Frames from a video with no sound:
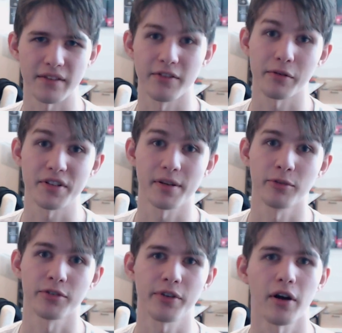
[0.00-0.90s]
very
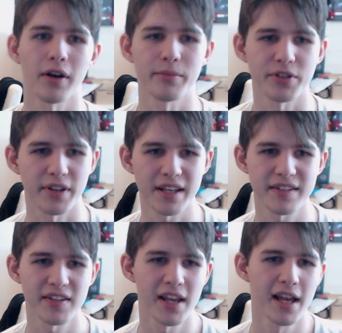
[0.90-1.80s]
similar VRM to
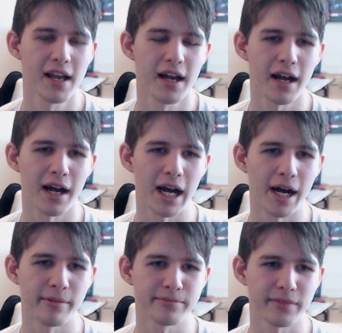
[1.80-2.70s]
this,
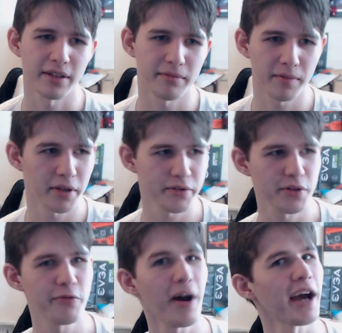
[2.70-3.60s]
and those
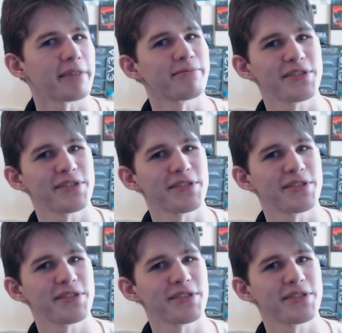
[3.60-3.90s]
do fine.